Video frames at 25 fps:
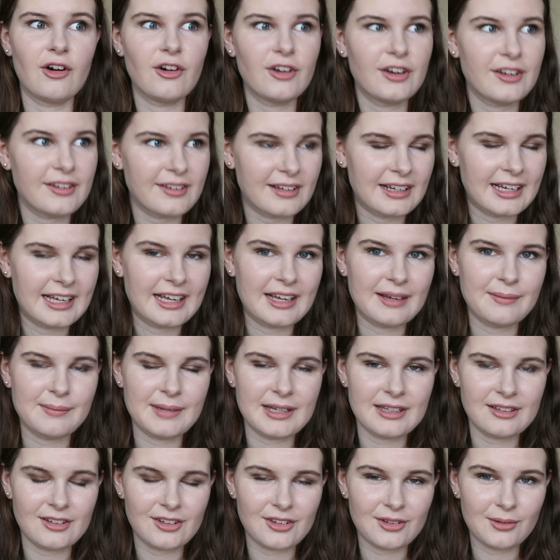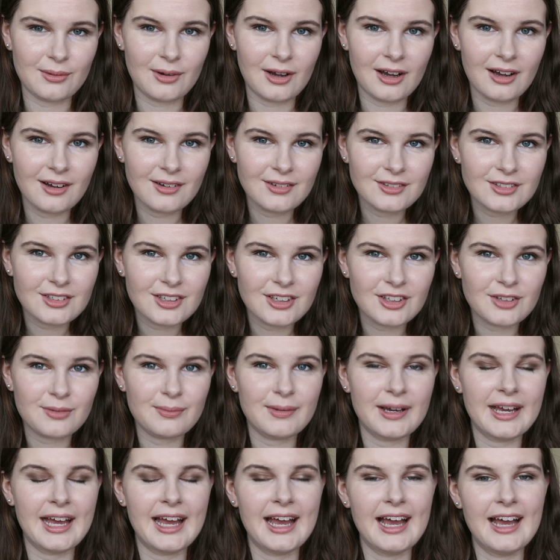honestly, it means the world, because
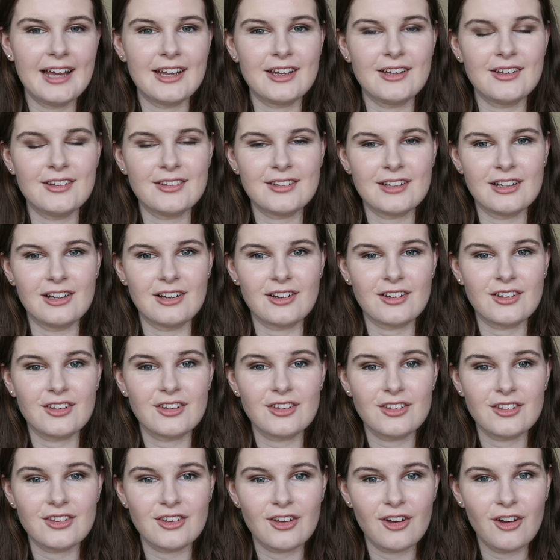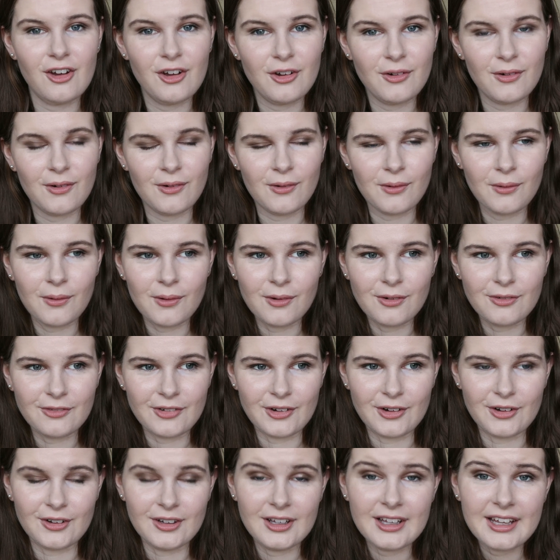my hair used to look so
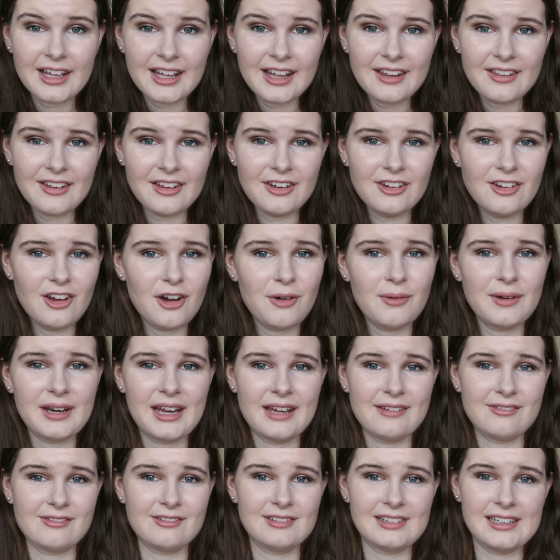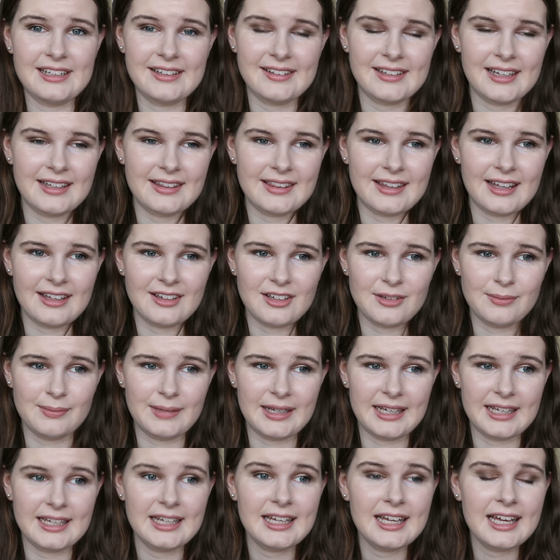awful that no one ever really said that to
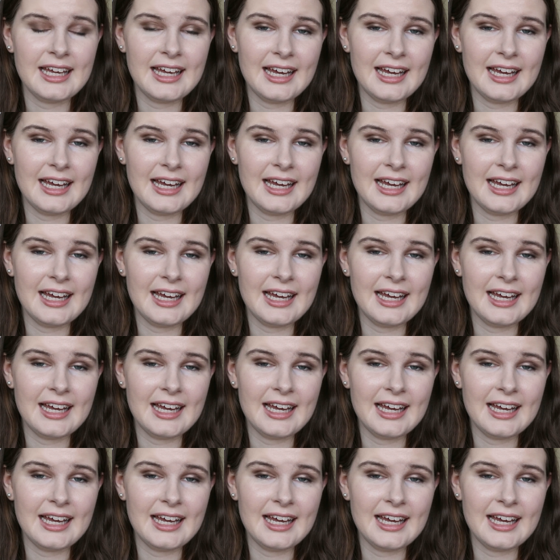me.